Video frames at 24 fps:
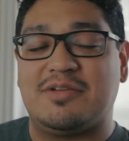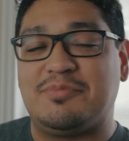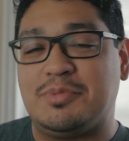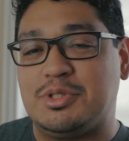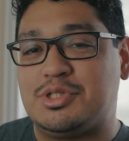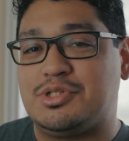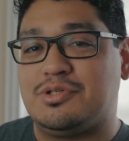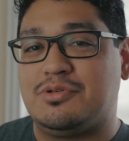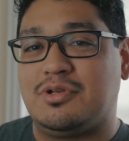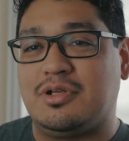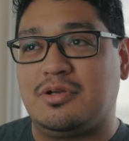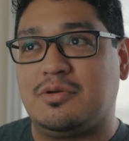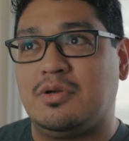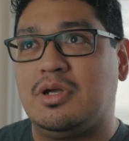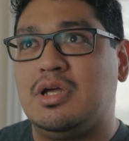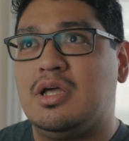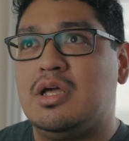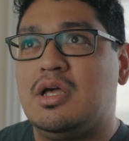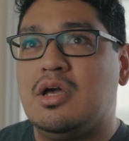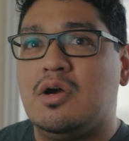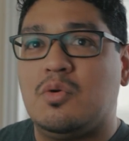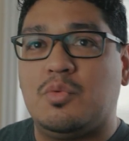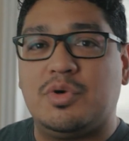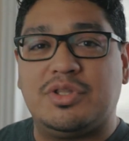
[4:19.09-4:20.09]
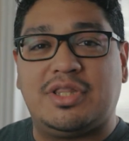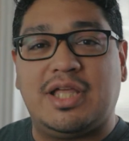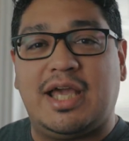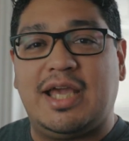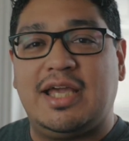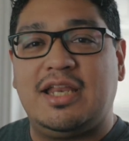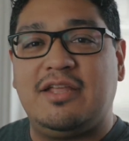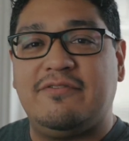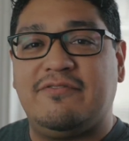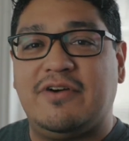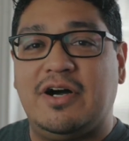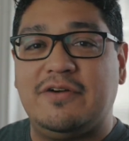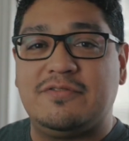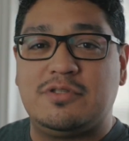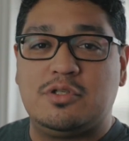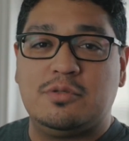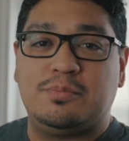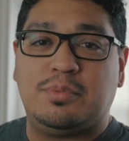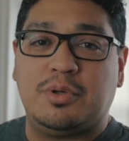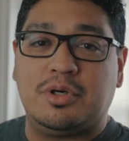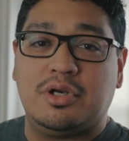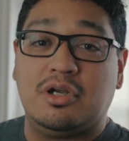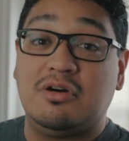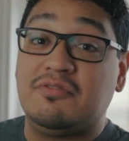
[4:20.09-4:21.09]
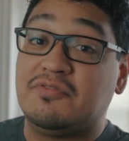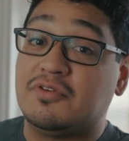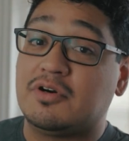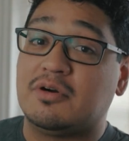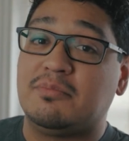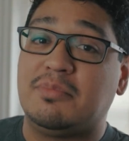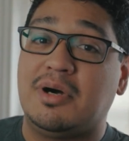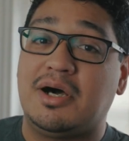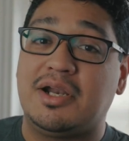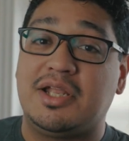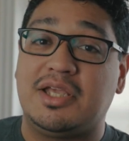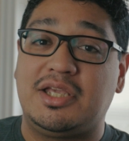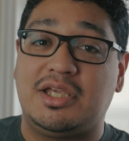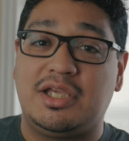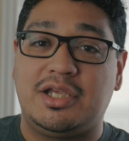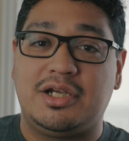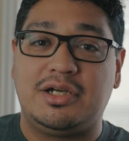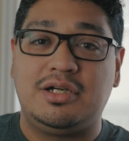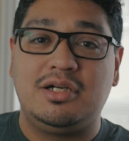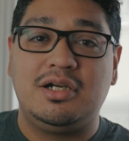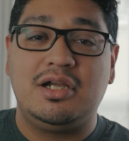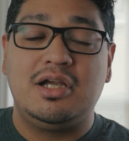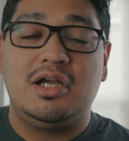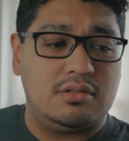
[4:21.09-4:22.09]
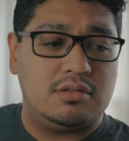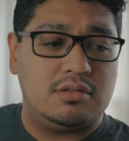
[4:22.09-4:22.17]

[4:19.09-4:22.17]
I've been shooting with the 85 2.0 for about a year.